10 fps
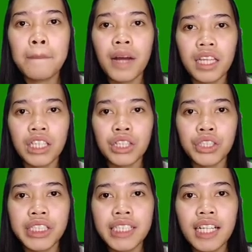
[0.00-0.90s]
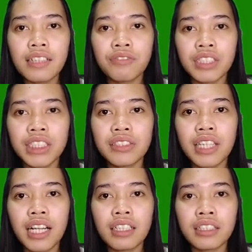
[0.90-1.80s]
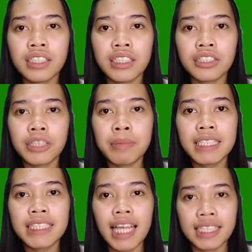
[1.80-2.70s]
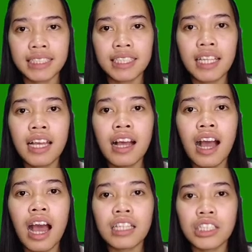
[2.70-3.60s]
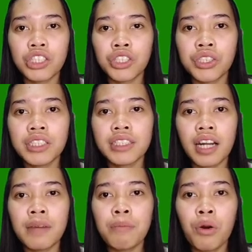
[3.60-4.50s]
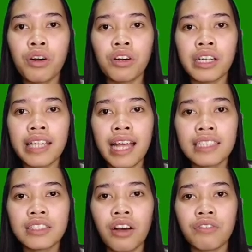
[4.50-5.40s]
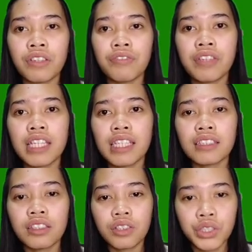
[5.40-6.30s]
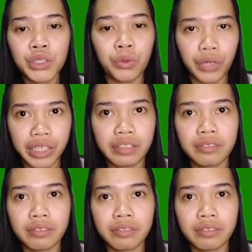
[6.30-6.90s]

by internal visceral disturbances. Attitudes are more or less of definite sort.